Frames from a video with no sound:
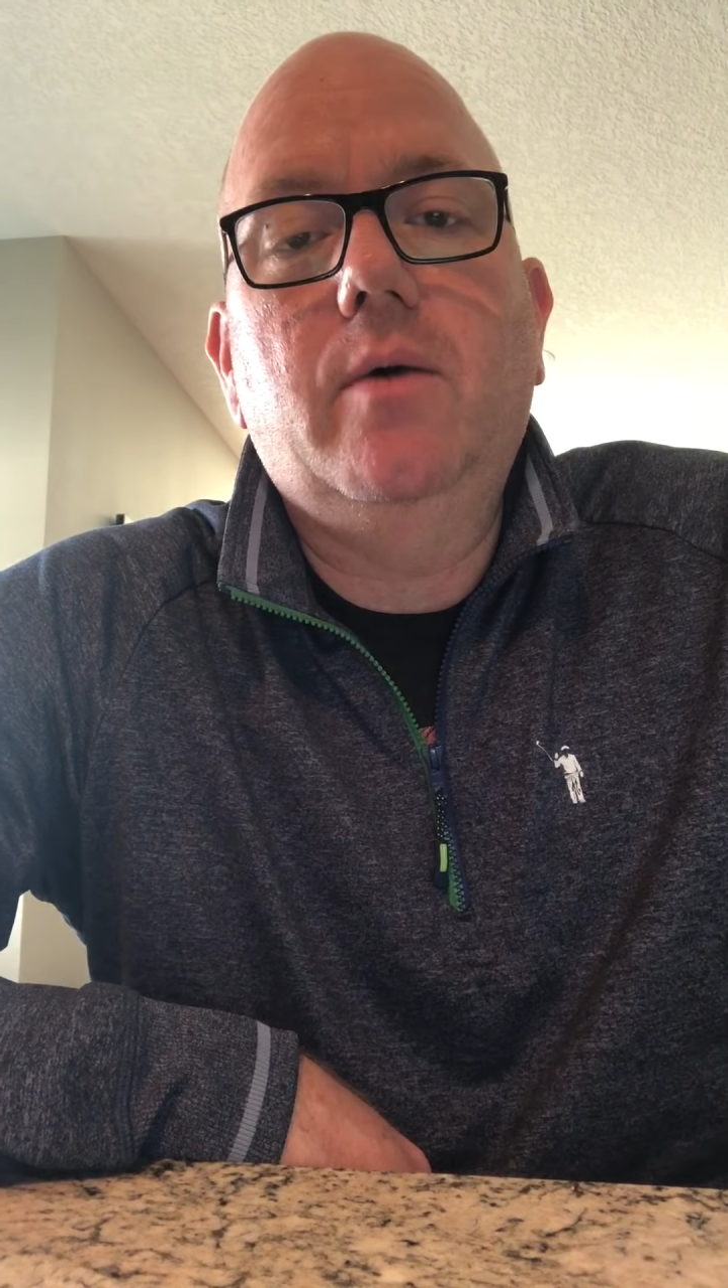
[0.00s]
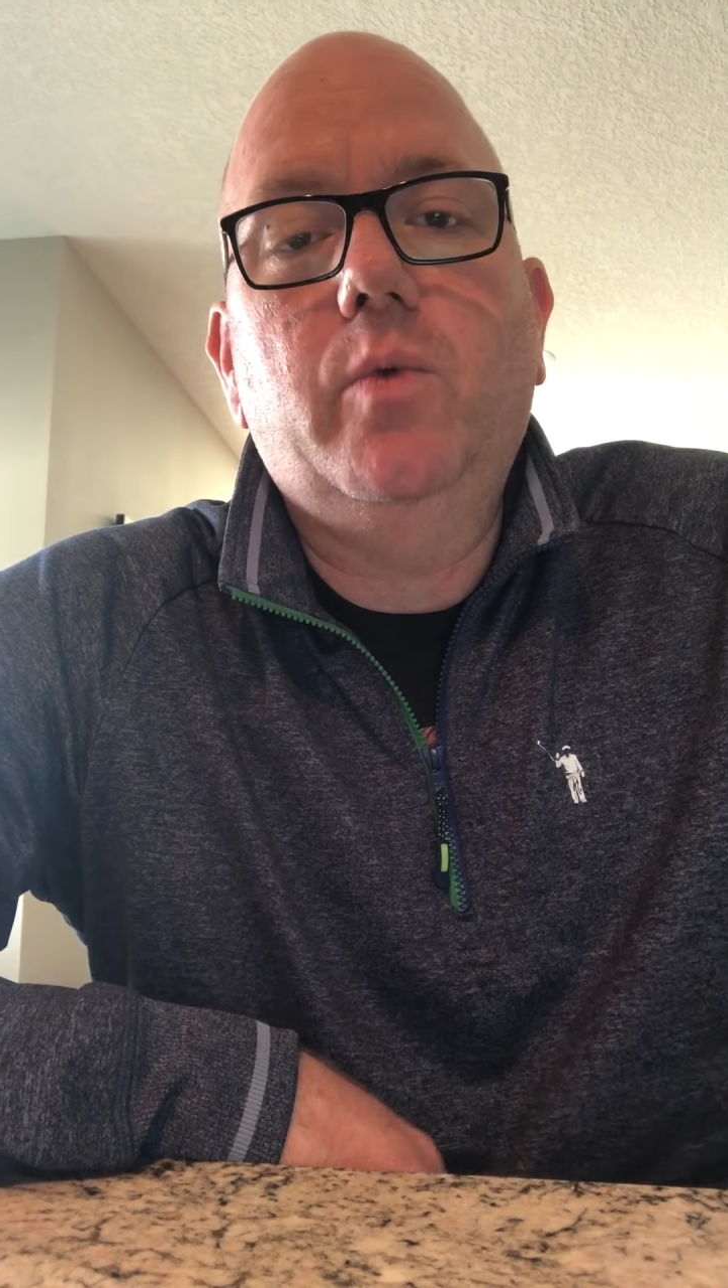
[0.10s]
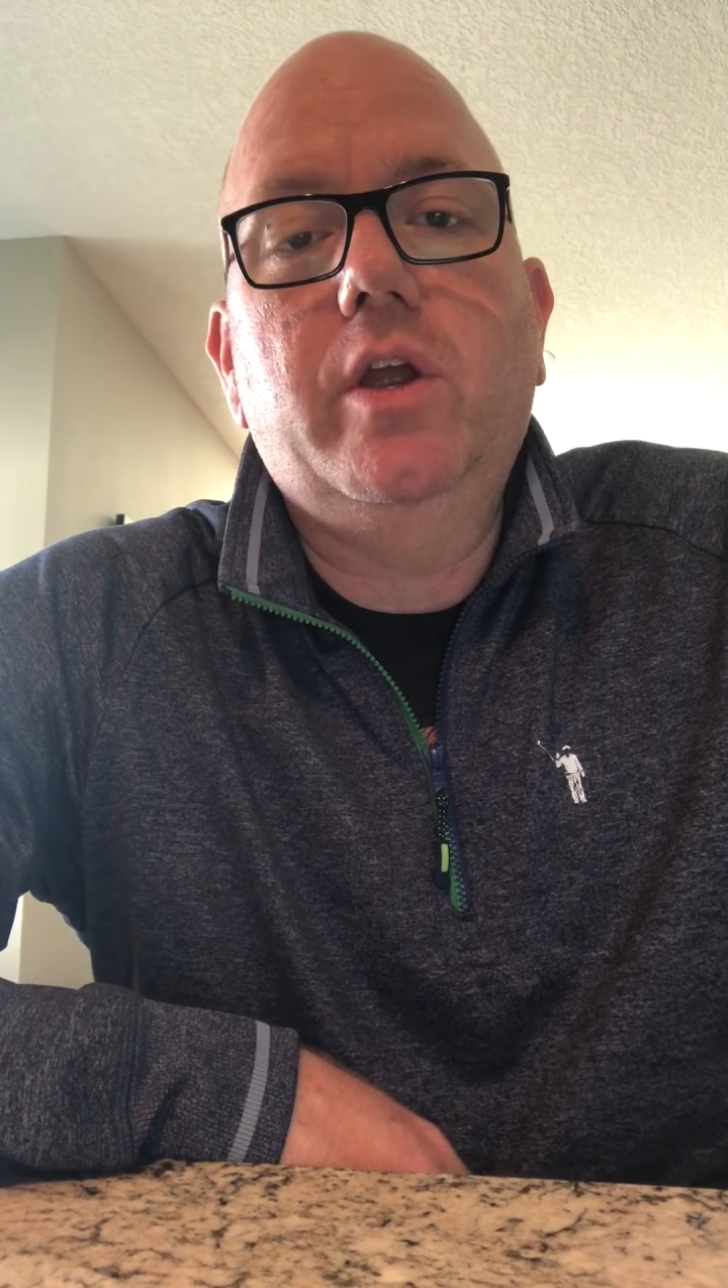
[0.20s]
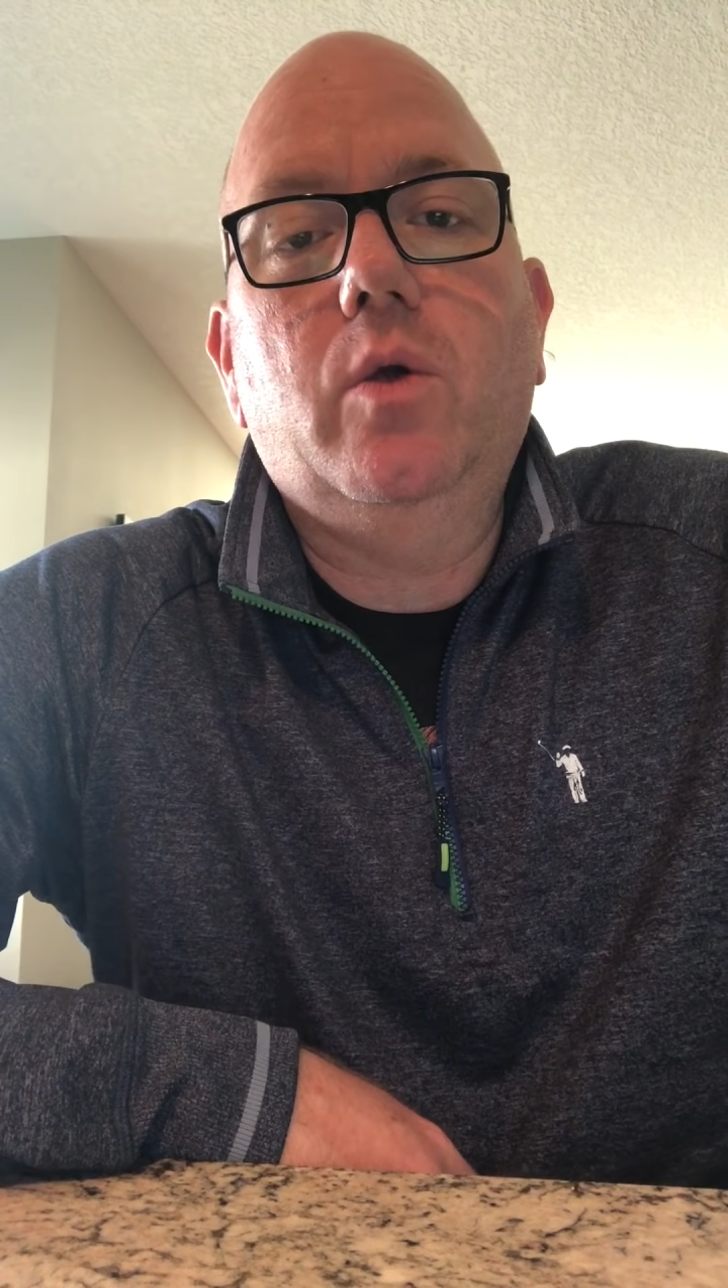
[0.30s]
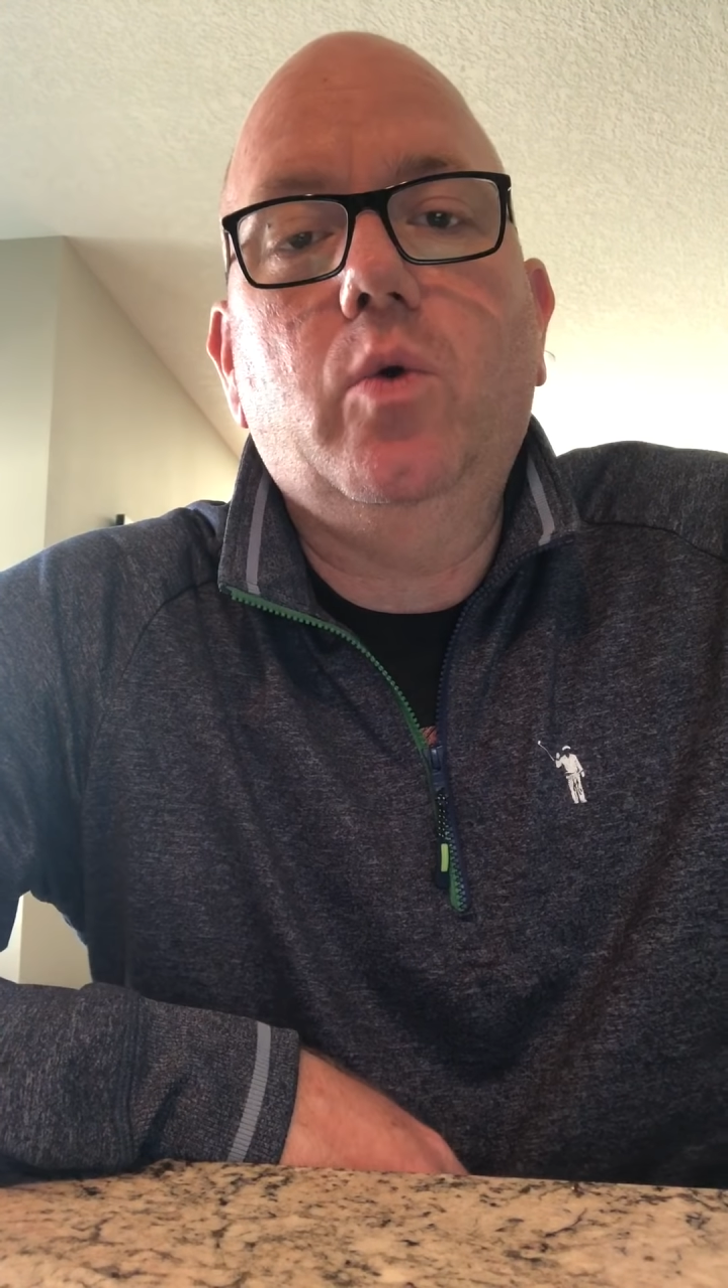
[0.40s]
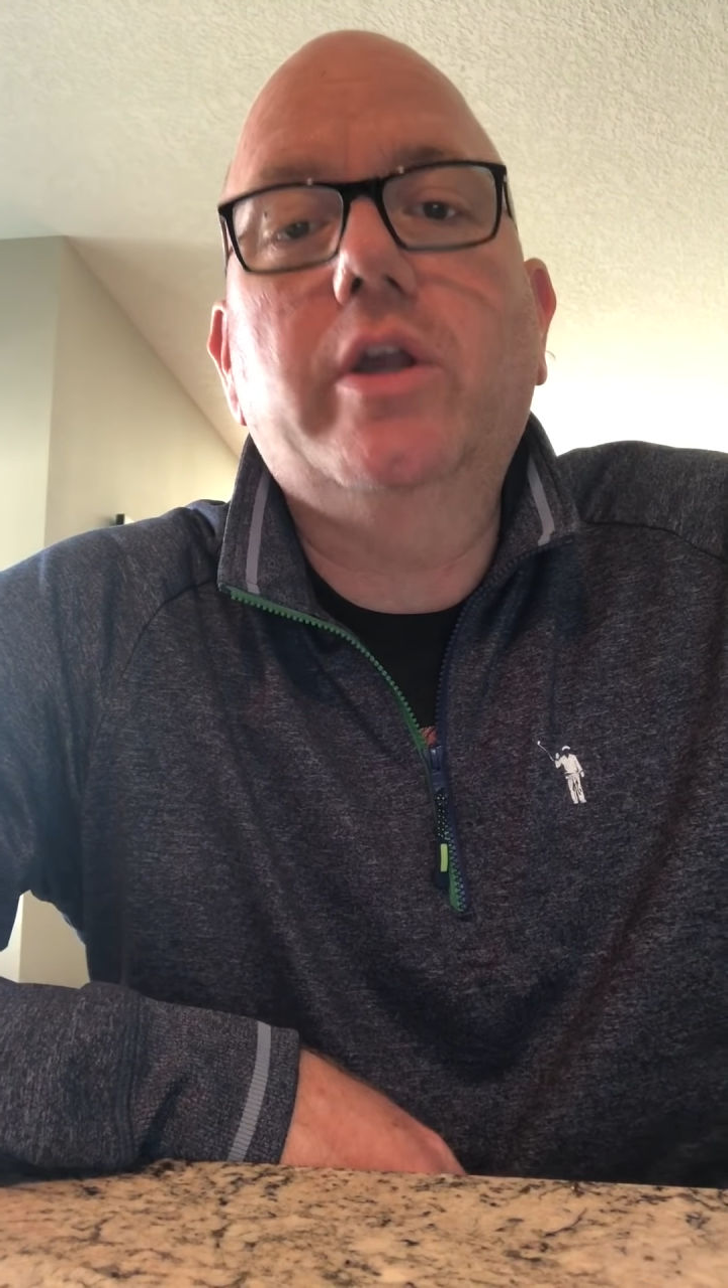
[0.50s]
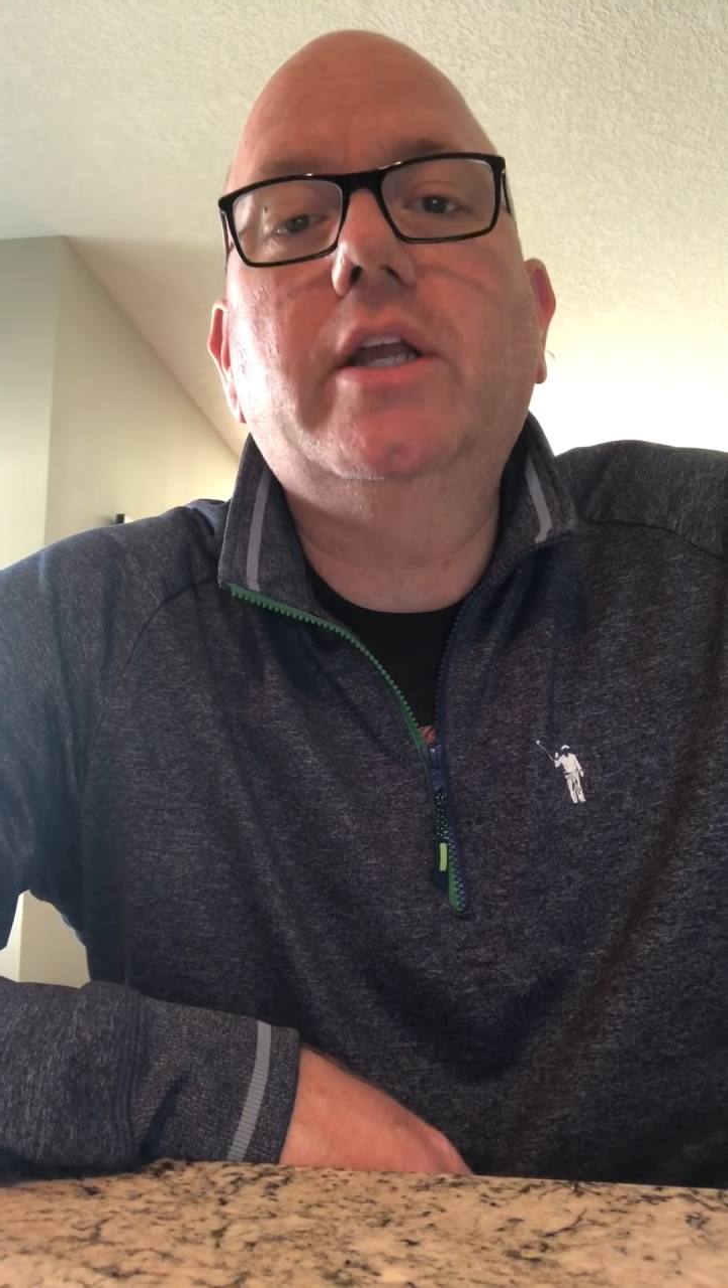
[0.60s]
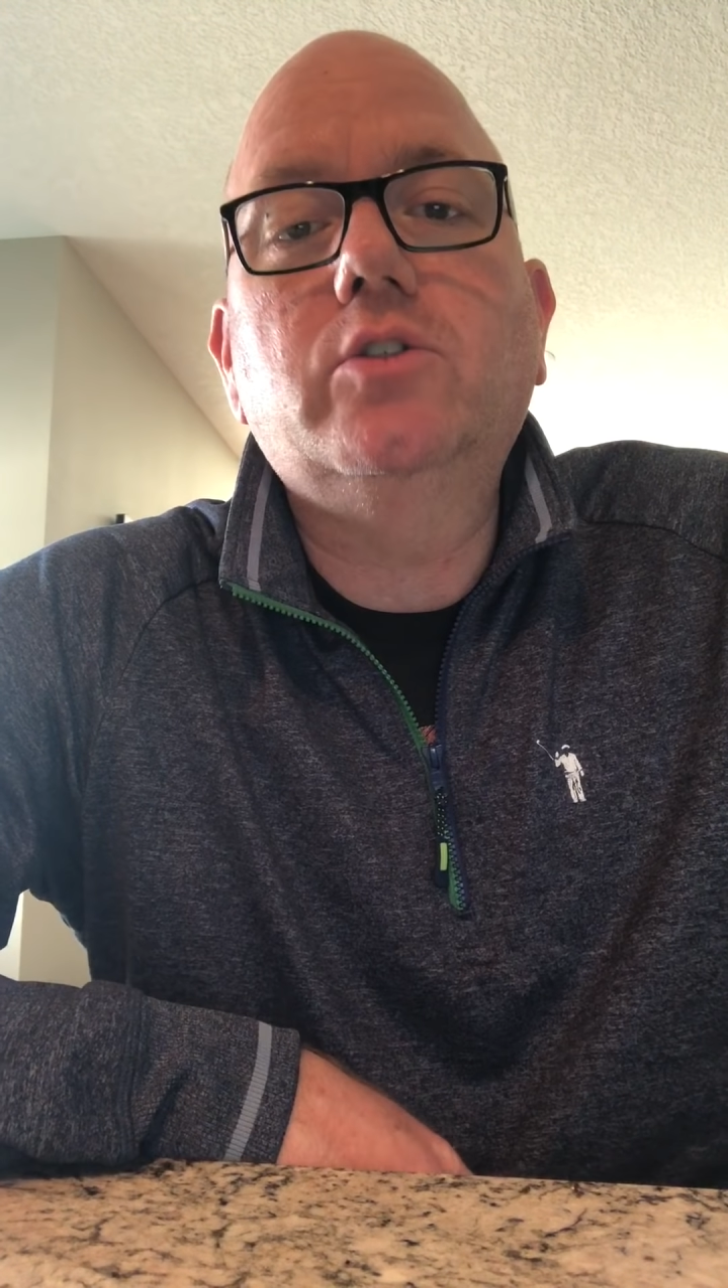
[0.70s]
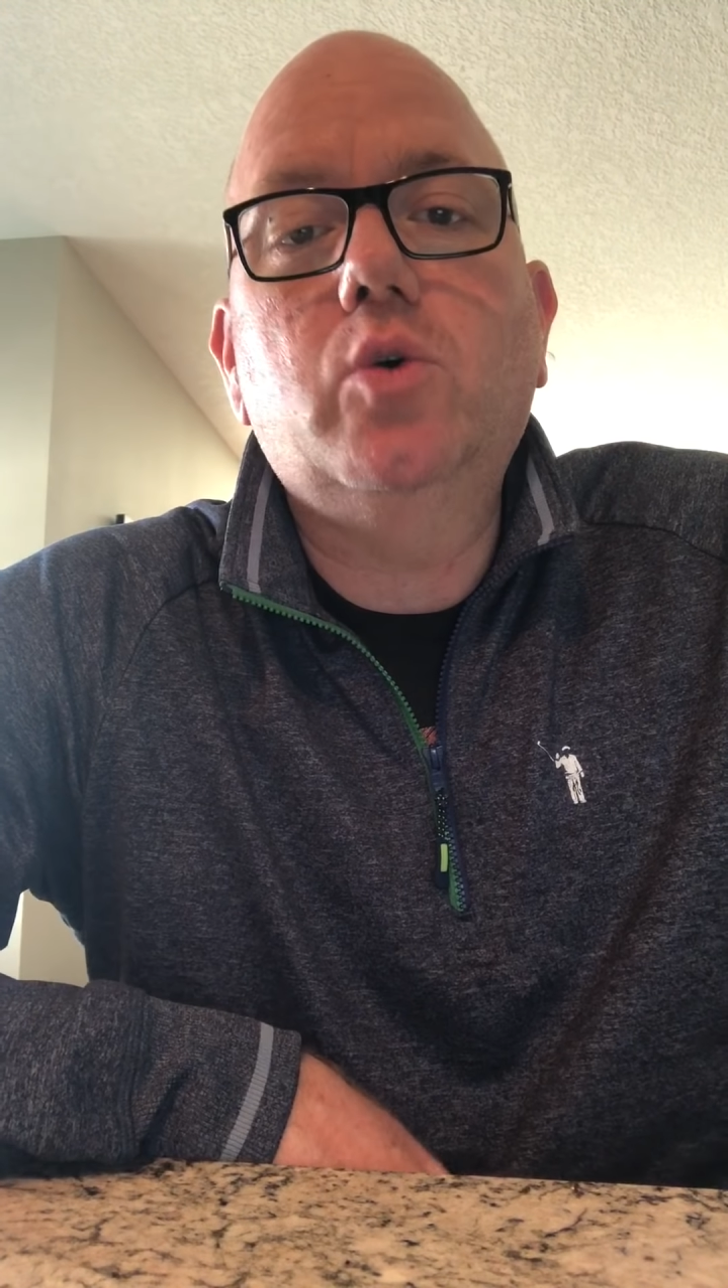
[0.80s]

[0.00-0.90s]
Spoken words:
we are working